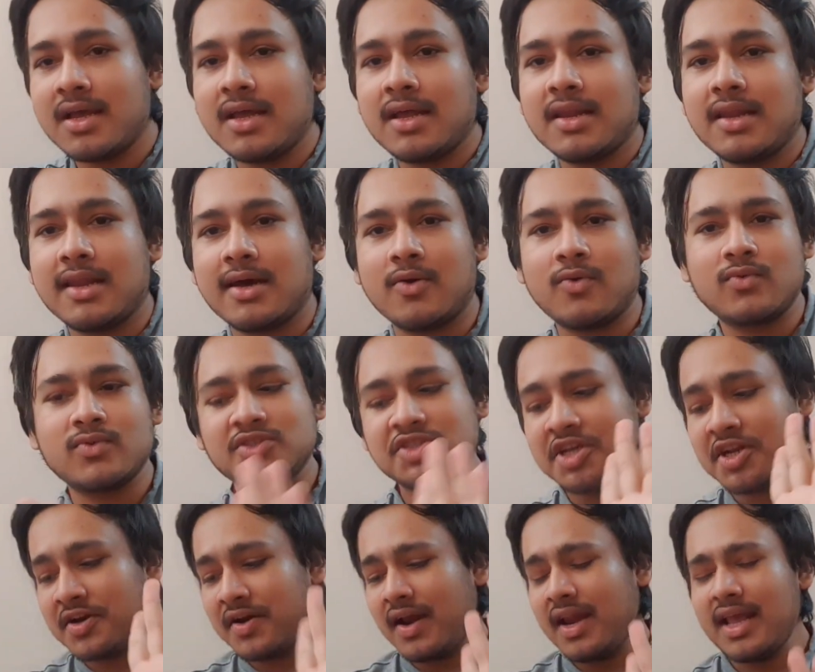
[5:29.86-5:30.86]
Now,
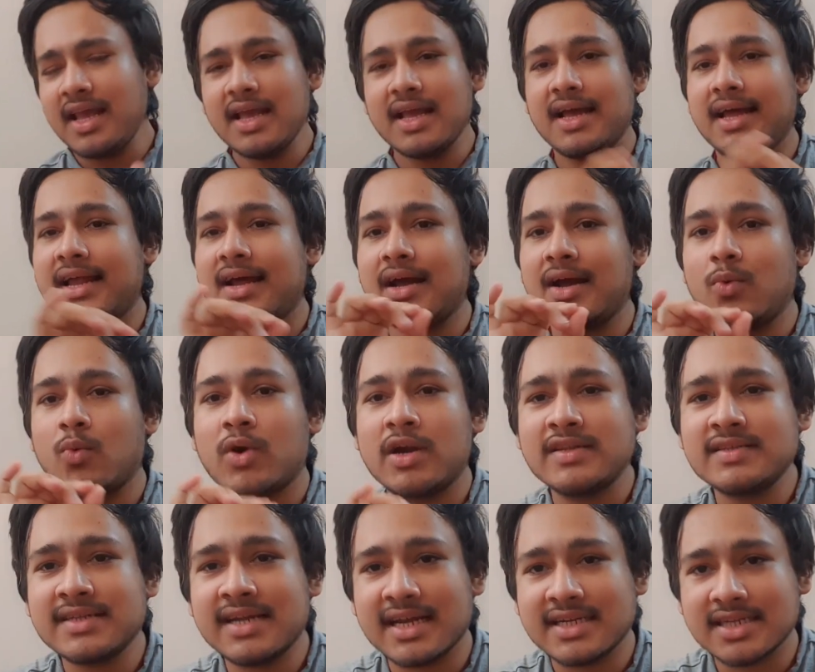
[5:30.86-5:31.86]
generally, what is
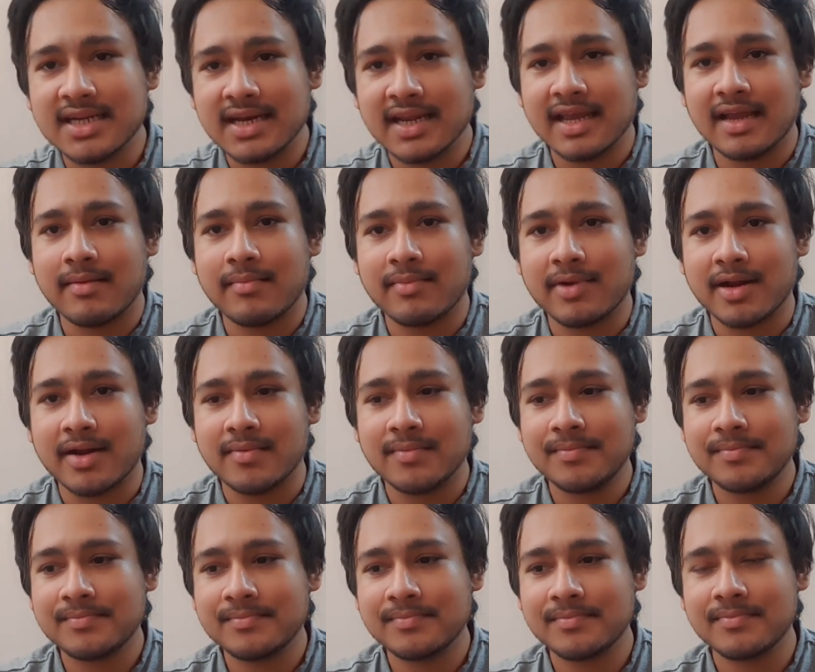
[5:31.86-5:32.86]
an action camera?
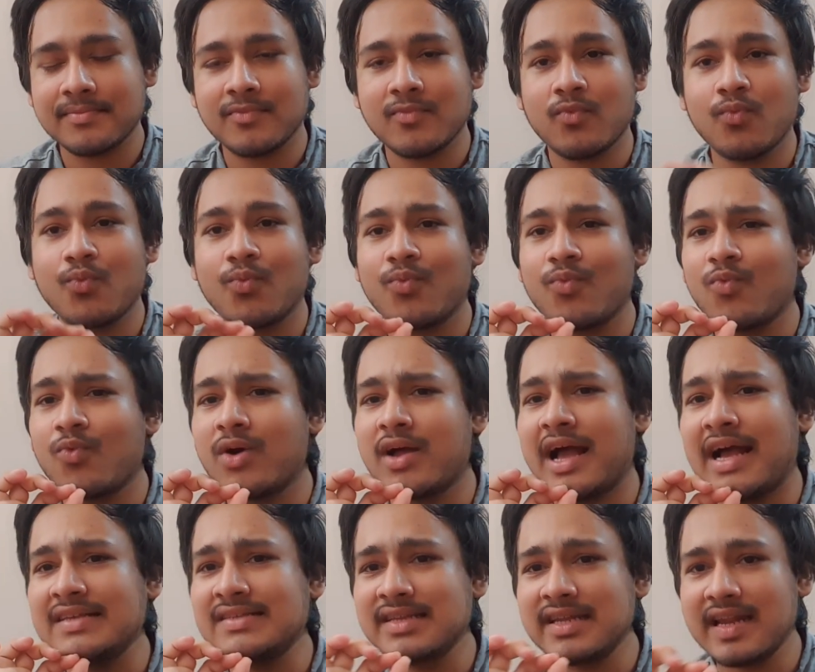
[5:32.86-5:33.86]
Well,
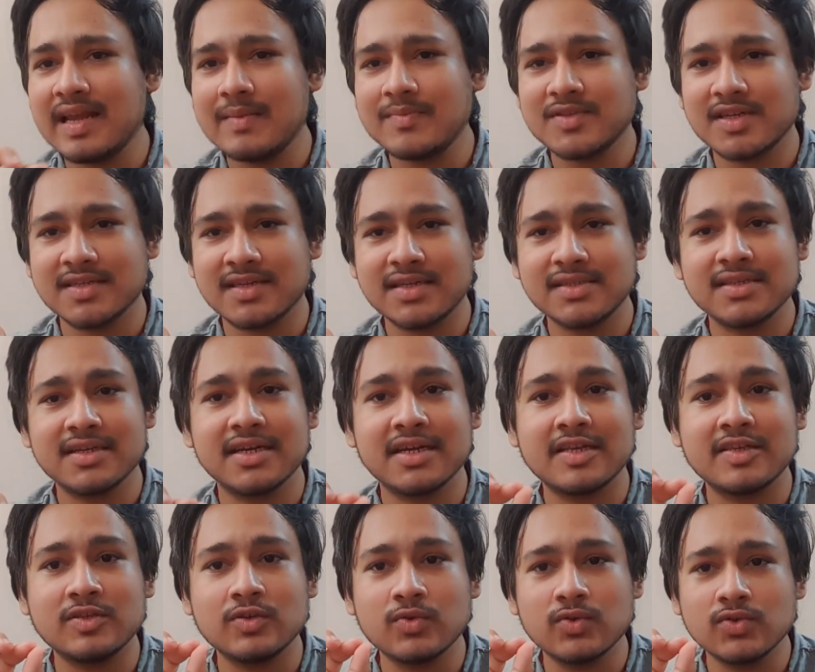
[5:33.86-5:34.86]
as the name suggests, it
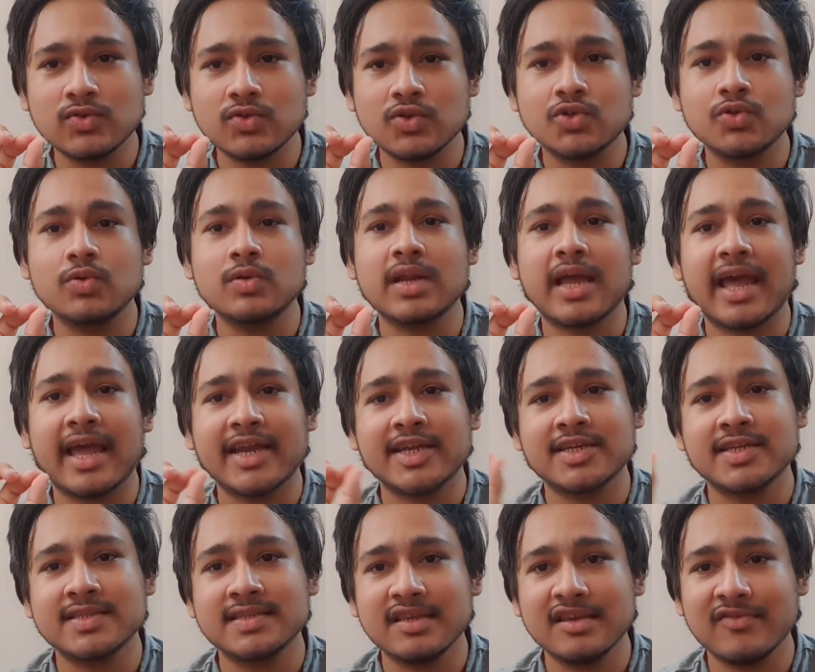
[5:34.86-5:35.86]
is used to shoot
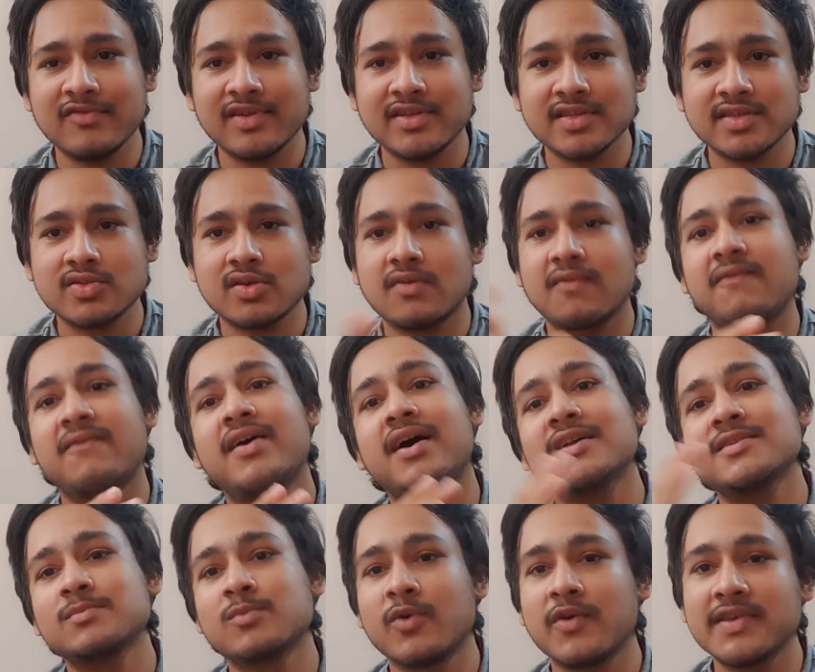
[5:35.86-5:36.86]
action sequences or
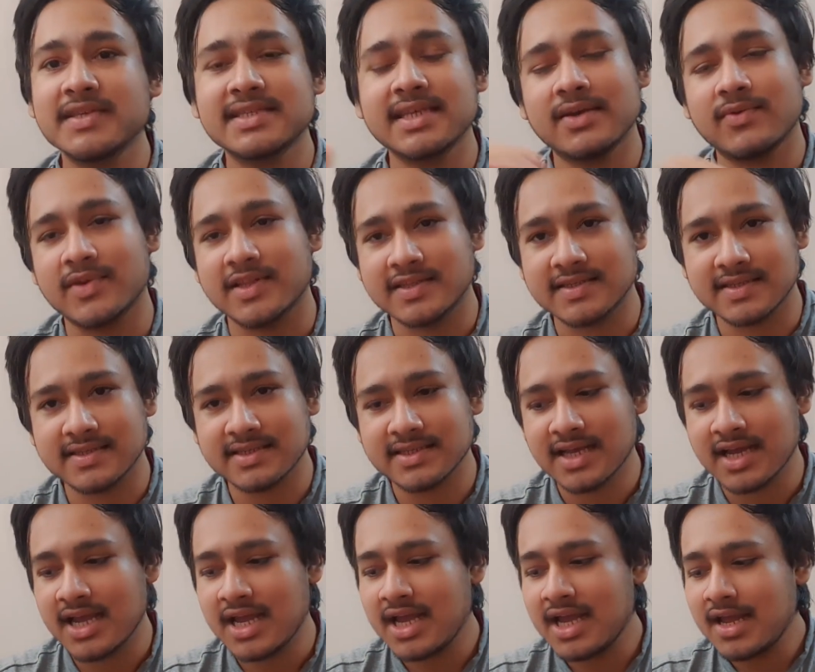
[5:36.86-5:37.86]
fast moving sequences.
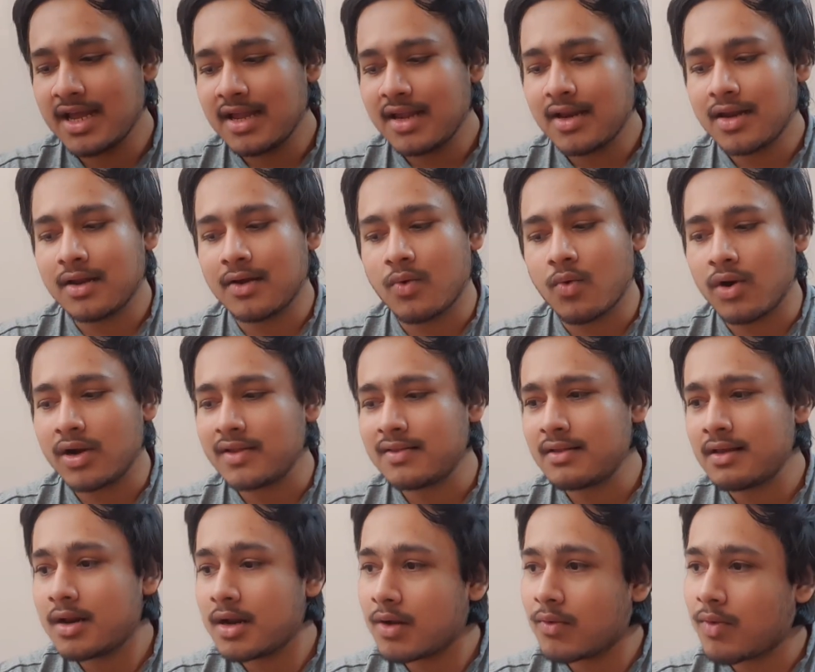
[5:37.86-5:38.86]
Now, what are the
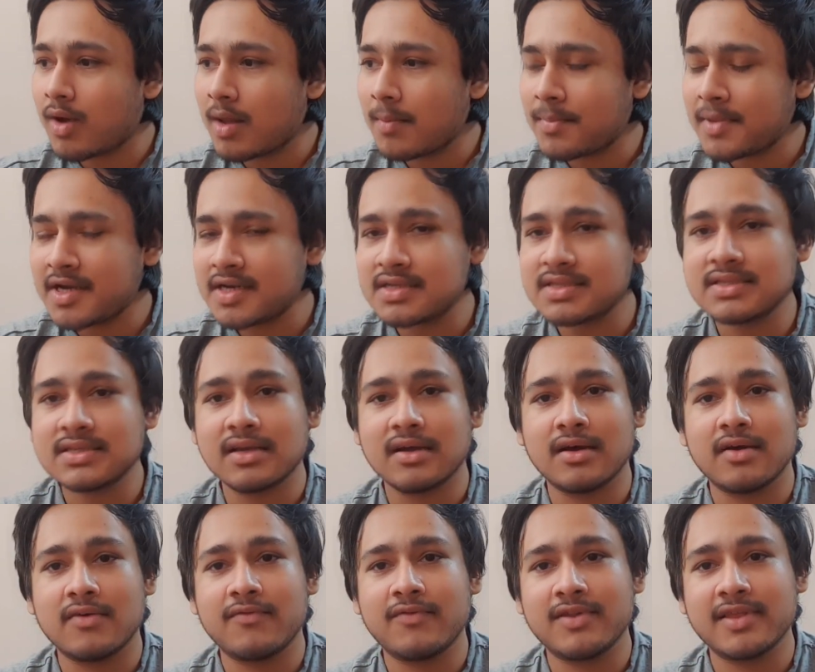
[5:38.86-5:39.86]
requirements
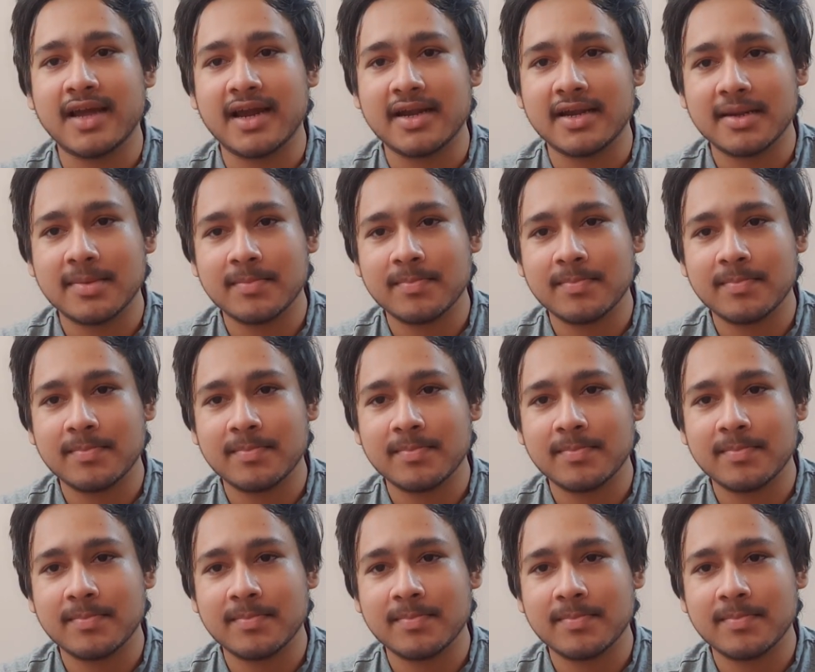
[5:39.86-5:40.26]
for that?